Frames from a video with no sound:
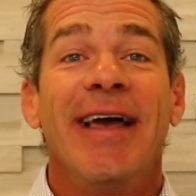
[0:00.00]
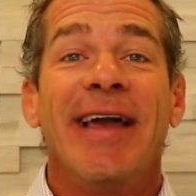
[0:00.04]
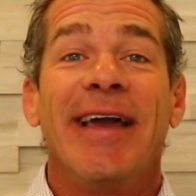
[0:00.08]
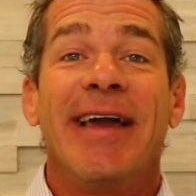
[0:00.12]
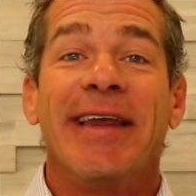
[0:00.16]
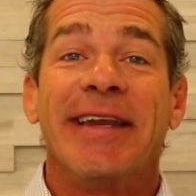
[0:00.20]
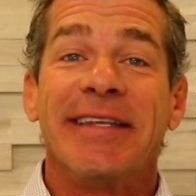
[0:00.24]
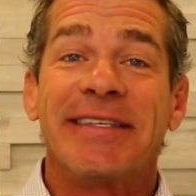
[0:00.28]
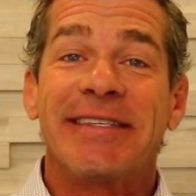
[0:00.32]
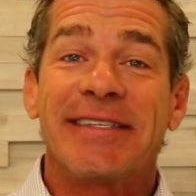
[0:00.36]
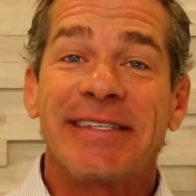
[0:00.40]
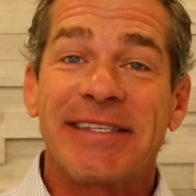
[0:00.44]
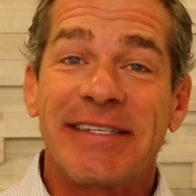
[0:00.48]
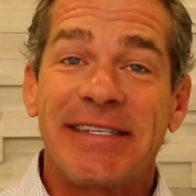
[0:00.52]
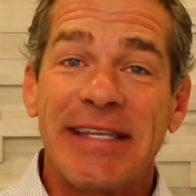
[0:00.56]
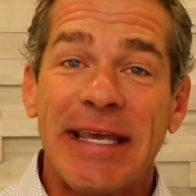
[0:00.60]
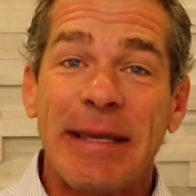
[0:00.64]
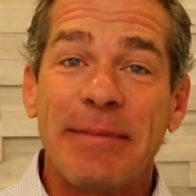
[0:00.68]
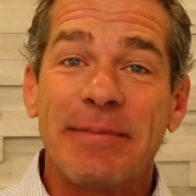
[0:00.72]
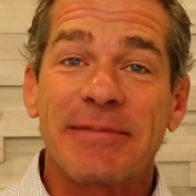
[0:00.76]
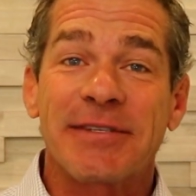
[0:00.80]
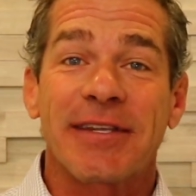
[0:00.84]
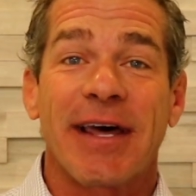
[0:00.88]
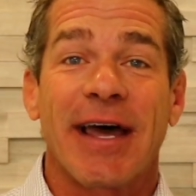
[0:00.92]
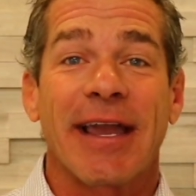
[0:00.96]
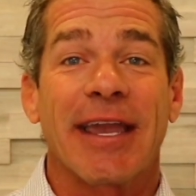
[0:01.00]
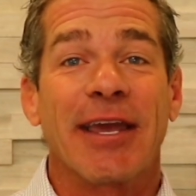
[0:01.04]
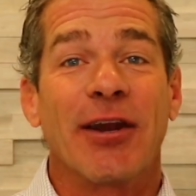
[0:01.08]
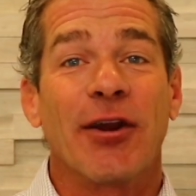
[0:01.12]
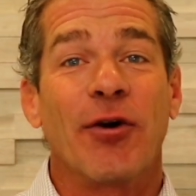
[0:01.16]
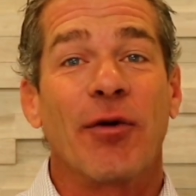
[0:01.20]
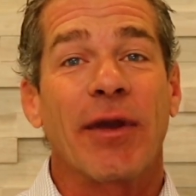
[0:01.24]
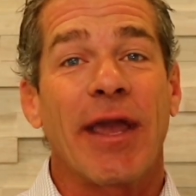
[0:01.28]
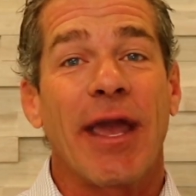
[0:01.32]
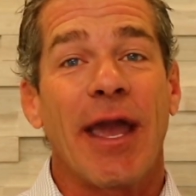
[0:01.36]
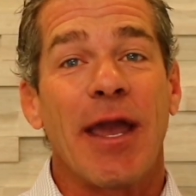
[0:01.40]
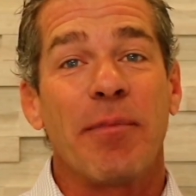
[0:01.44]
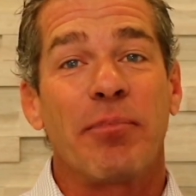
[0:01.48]
And it seems like an
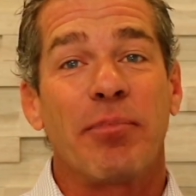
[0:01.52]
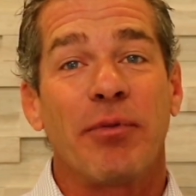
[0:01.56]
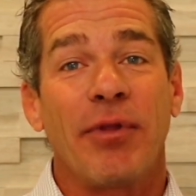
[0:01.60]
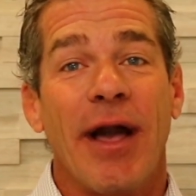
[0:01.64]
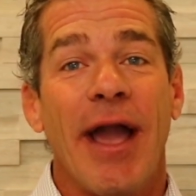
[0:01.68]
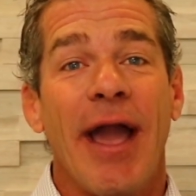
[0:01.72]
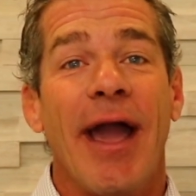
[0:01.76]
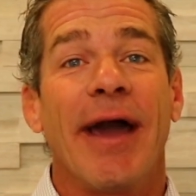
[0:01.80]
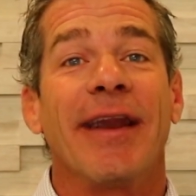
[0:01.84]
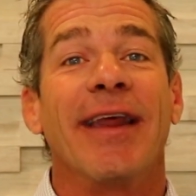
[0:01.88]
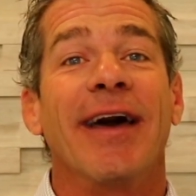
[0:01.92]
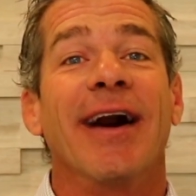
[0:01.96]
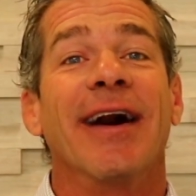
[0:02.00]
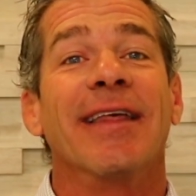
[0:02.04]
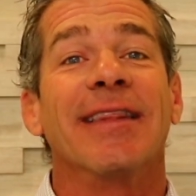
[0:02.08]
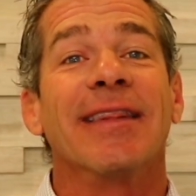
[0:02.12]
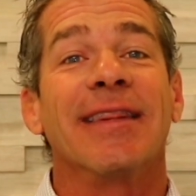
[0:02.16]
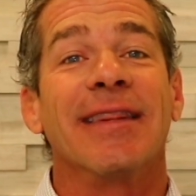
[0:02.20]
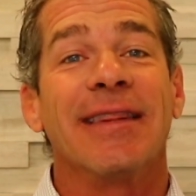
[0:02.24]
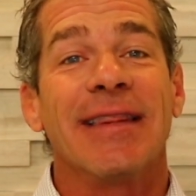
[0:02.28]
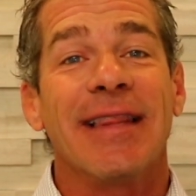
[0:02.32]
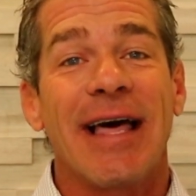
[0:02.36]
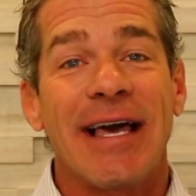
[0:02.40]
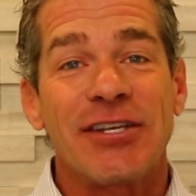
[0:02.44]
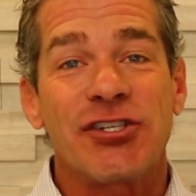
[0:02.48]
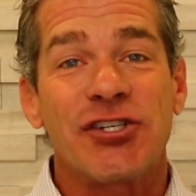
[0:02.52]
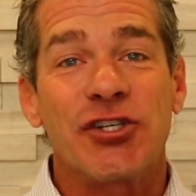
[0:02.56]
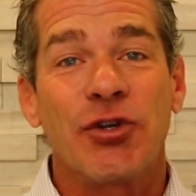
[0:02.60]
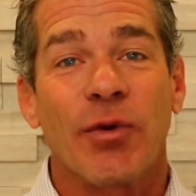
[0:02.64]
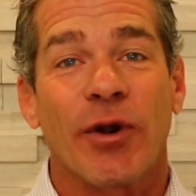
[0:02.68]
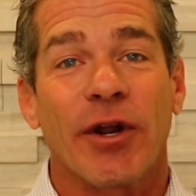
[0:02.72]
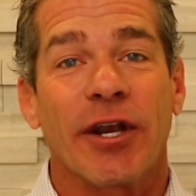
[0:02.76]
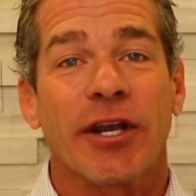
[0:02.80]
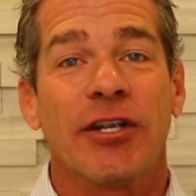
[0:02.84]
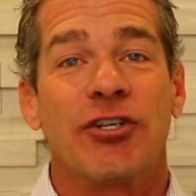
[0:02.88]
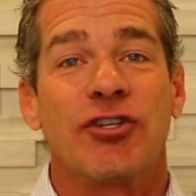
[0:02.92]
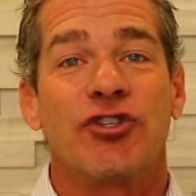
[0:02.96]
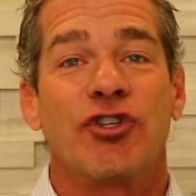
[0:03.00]
okay plan unless you
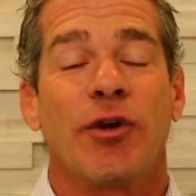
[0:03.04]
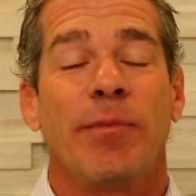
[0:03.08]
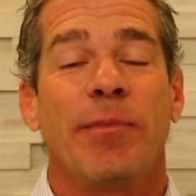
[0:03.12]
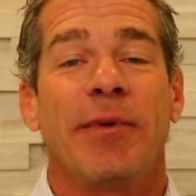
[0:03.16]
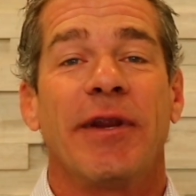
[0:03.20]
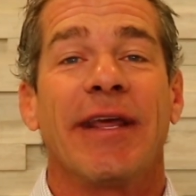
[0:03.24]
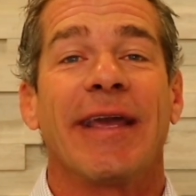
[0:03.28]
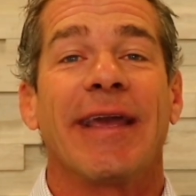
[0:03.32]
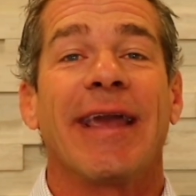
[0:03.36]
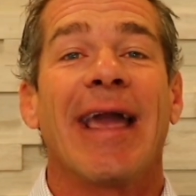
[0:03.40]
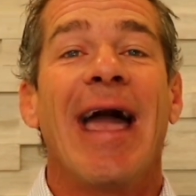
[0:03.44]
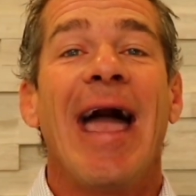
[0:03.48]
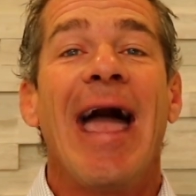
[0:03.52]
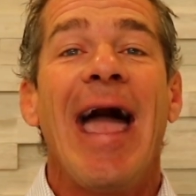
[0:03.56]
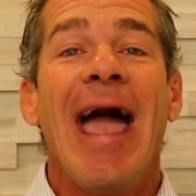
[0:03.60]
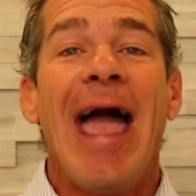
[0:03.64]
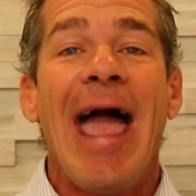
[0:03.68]
are contributing